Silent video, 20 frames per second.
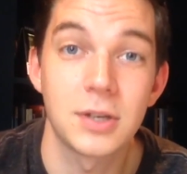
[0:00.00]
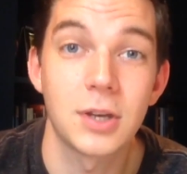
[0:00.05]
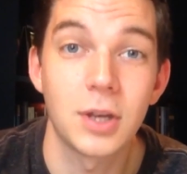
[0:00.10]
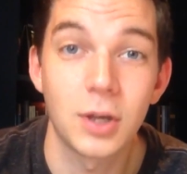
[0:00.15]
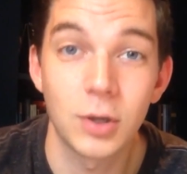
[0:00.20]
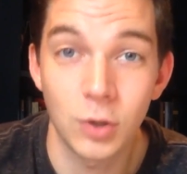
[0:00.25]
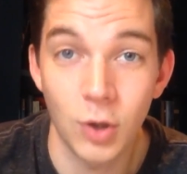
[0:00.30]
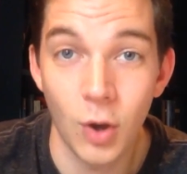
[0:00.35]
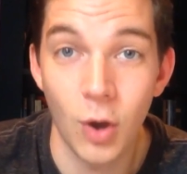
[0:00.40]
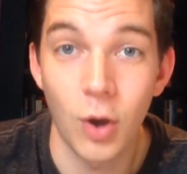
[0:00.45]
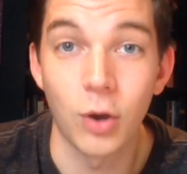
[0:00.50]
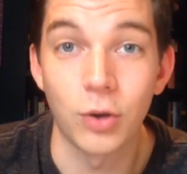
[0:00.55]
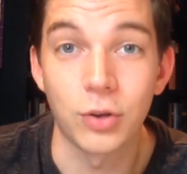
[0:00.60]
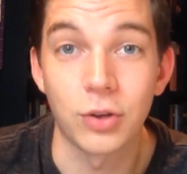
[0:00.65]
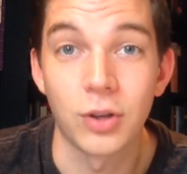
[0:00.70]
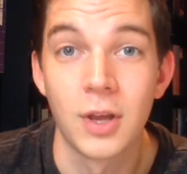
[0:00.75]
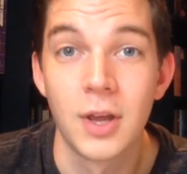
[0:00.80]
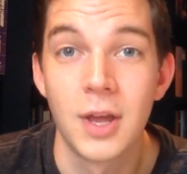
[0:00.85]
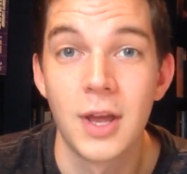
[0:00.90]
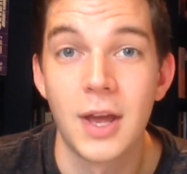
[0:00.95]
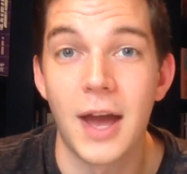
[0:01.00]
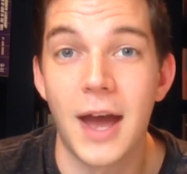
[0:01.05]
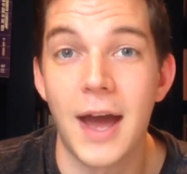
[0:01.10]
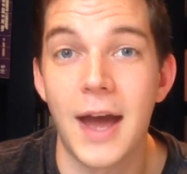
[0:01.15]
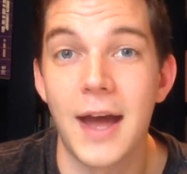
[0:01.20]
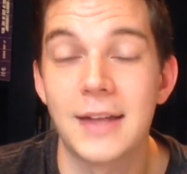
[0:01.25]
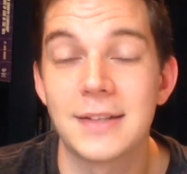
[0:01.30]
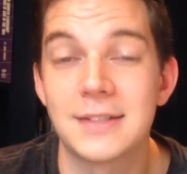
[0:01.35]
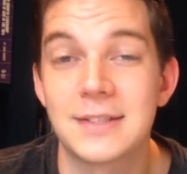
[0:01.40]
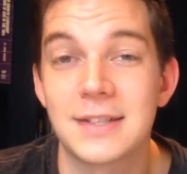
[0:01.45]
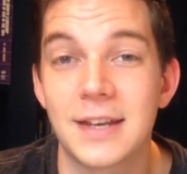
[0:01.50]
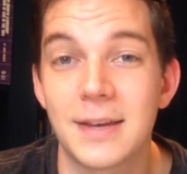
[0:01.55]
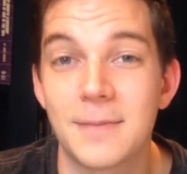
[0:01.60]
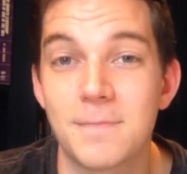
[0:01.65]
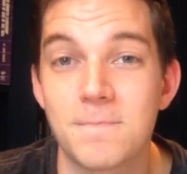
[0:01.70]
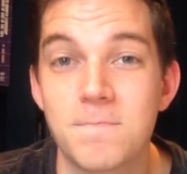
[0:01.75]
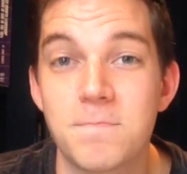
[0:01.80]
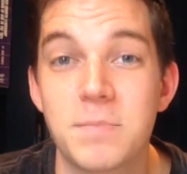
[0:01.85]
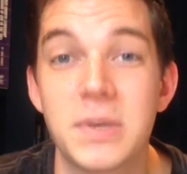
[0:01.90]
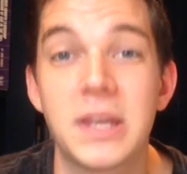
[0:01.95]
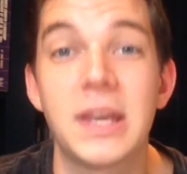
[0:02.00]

know God. And um, be